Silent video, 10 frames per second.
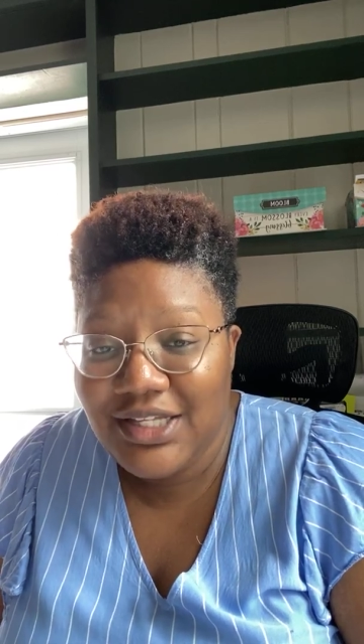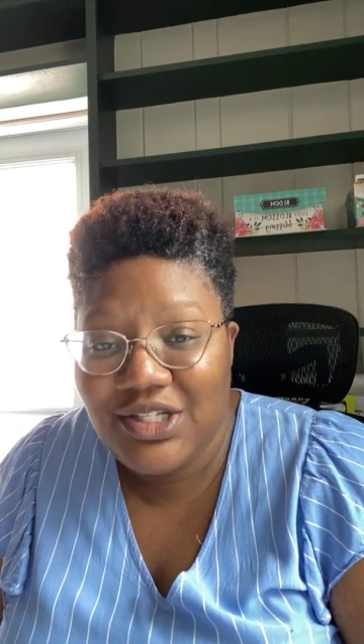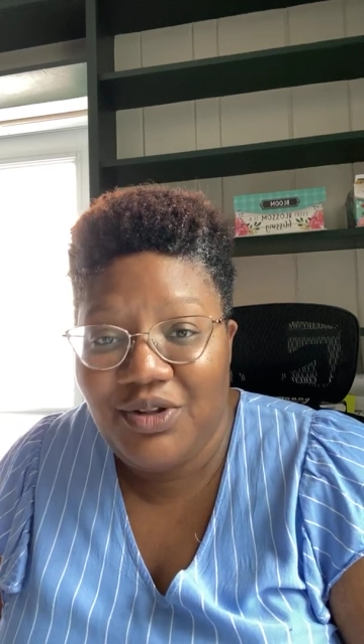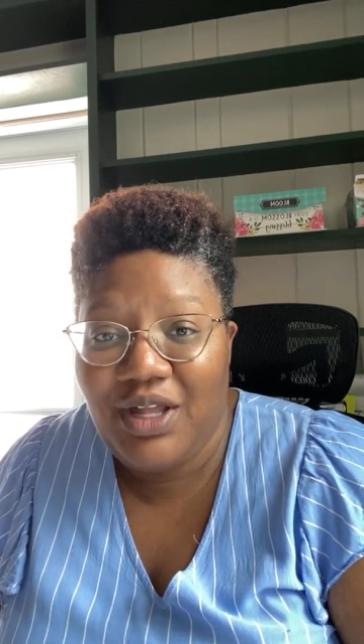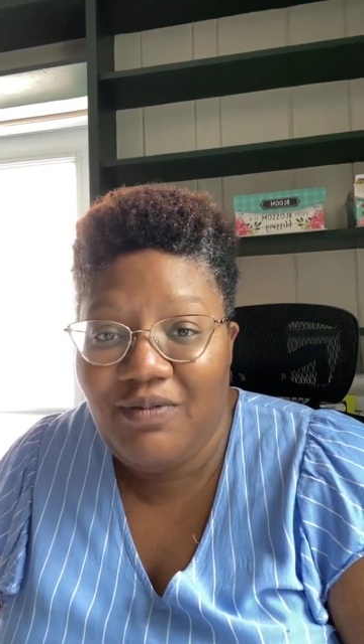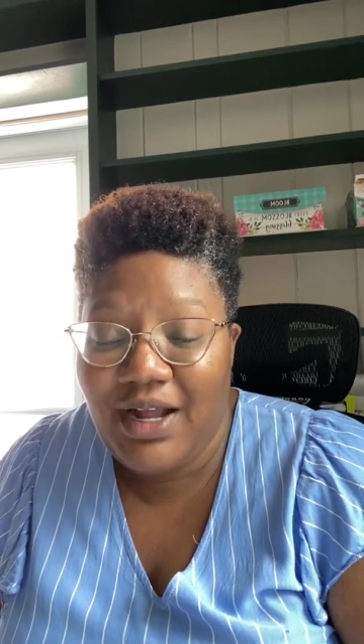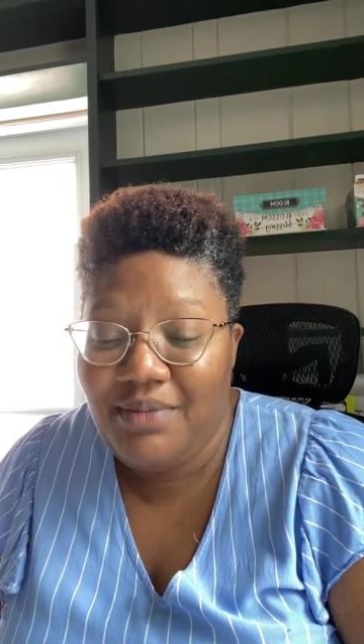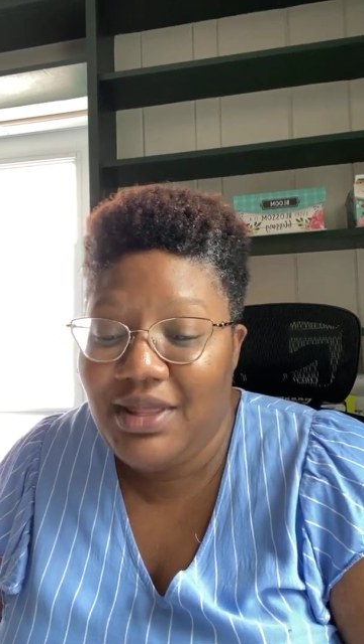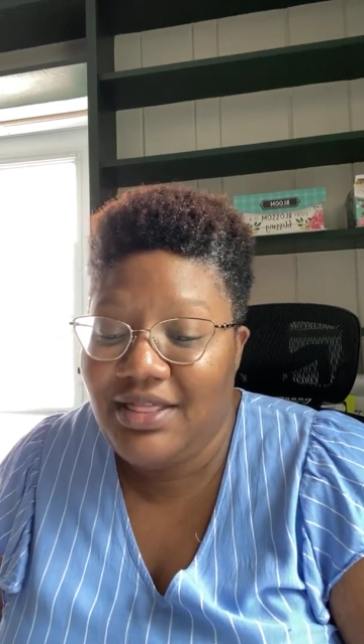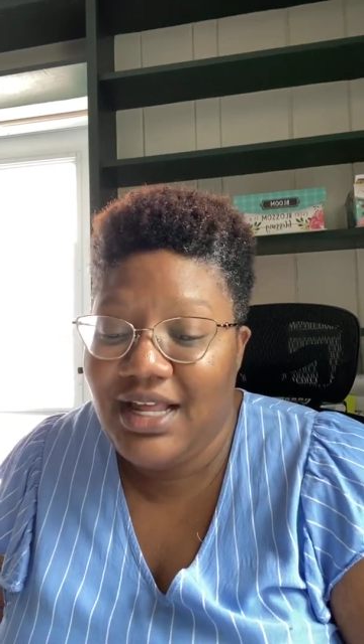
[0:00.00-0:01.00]
So they
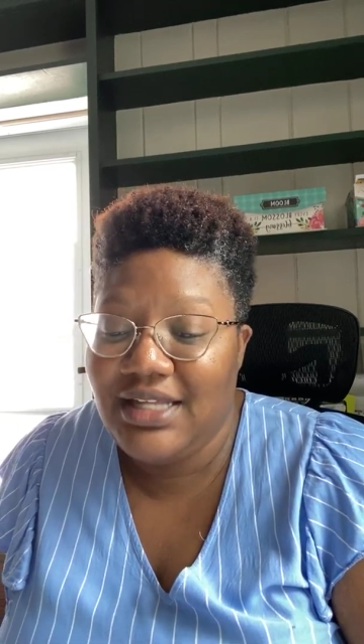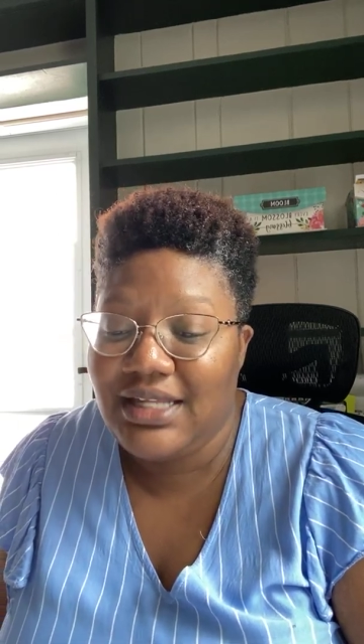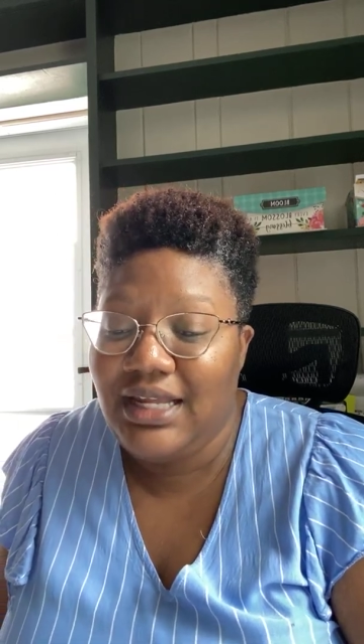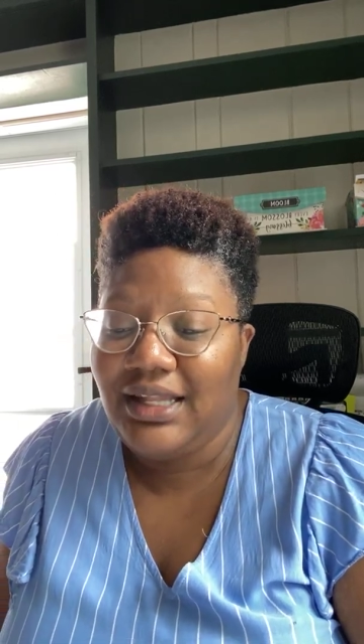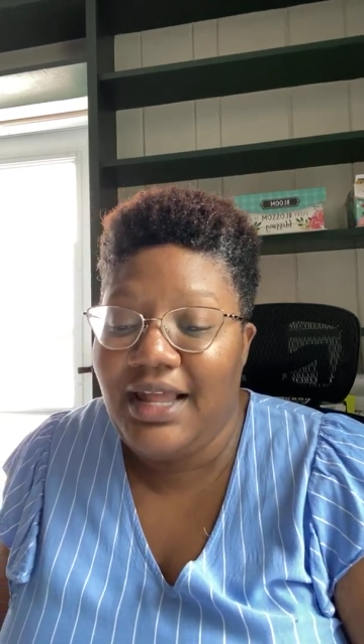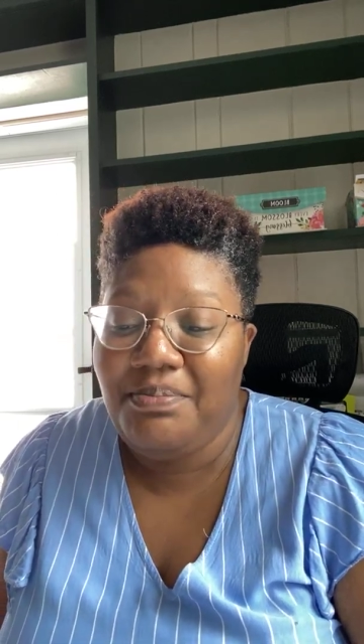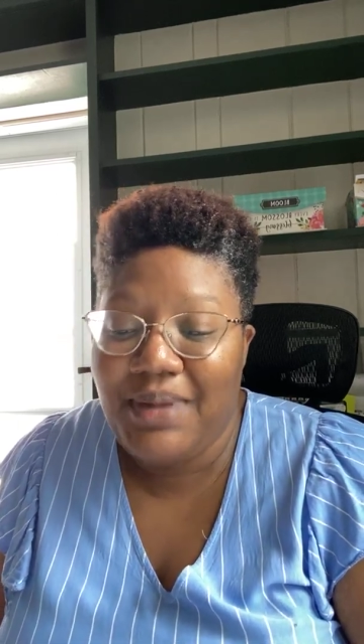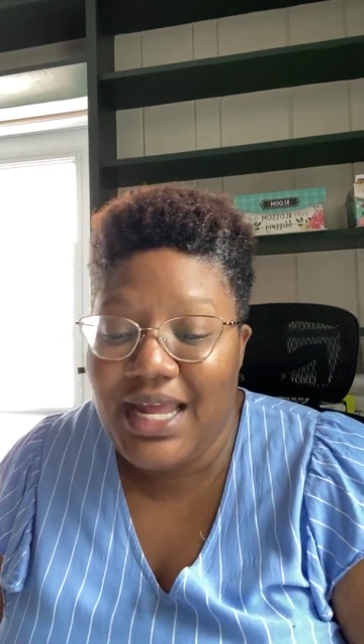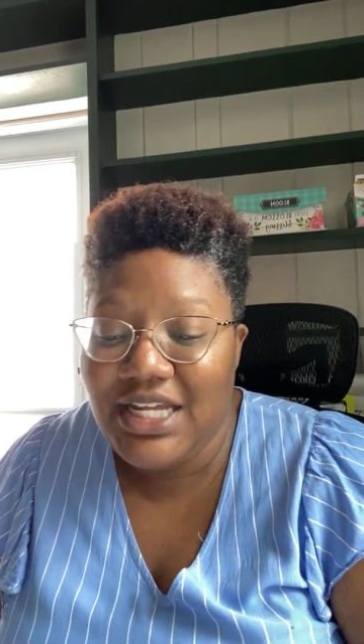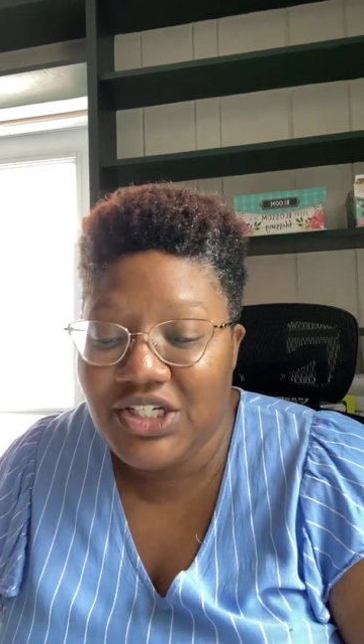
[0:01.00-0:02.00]
recommend things like light
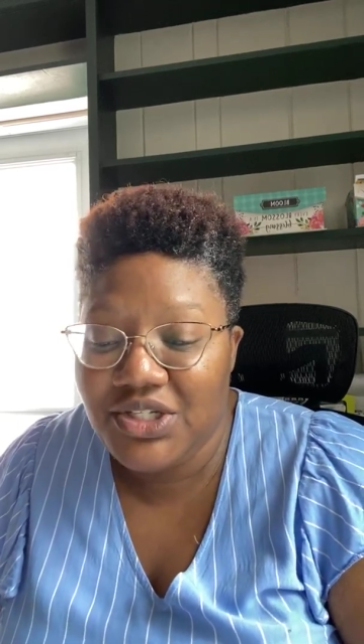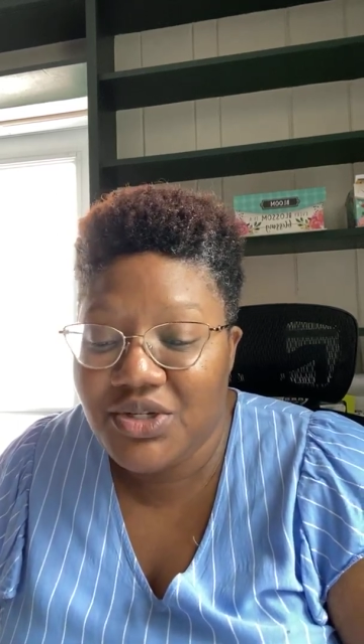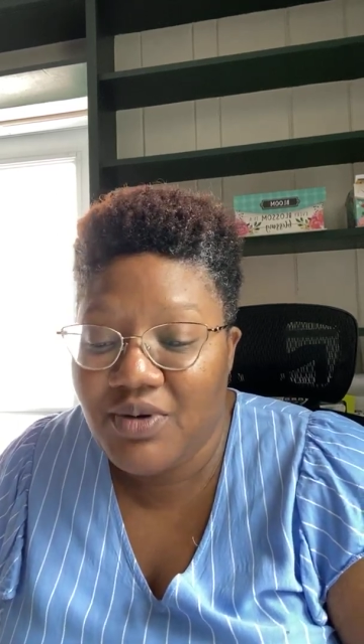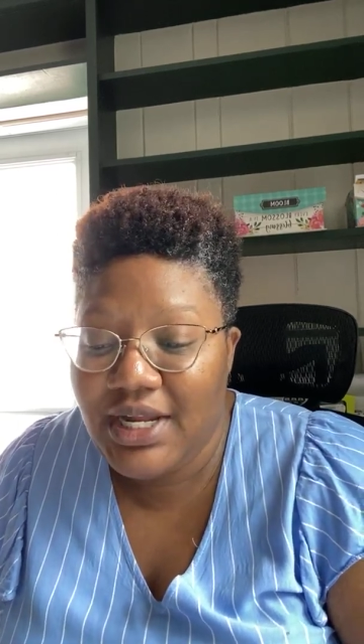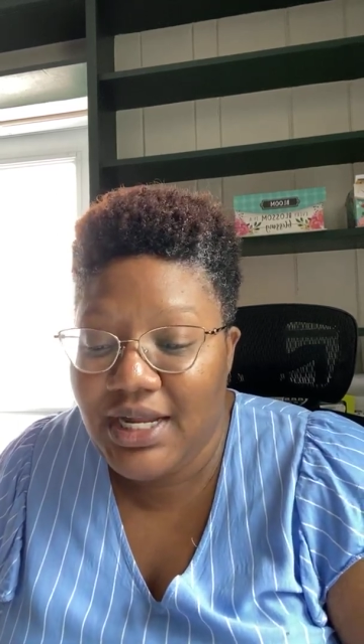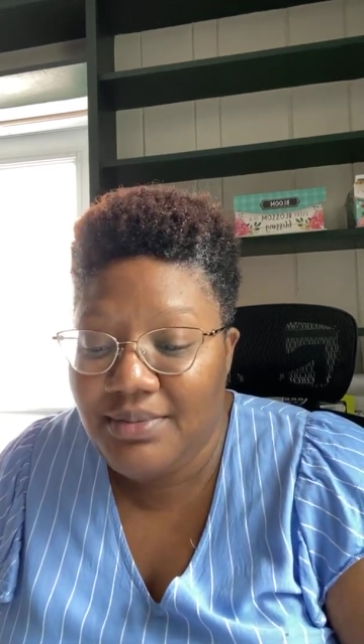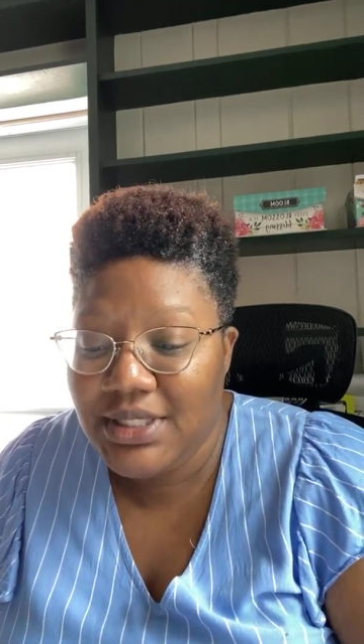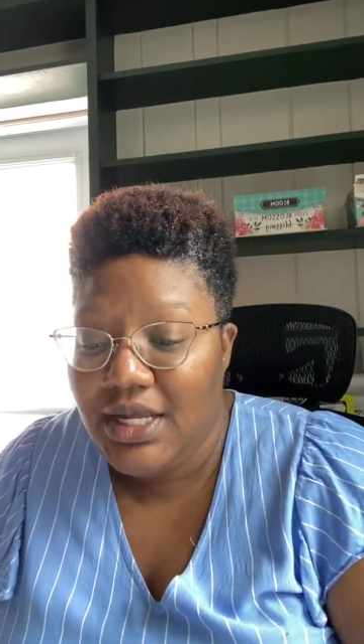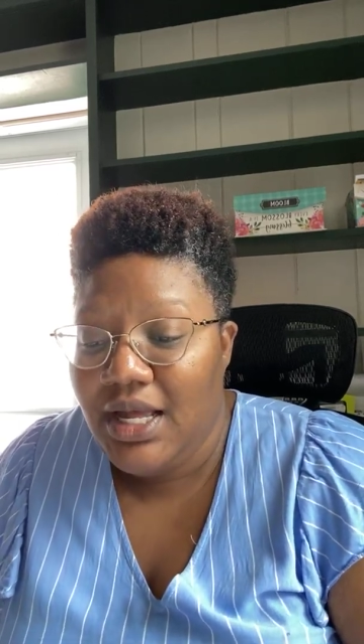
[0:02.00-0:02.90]
beiges, creams,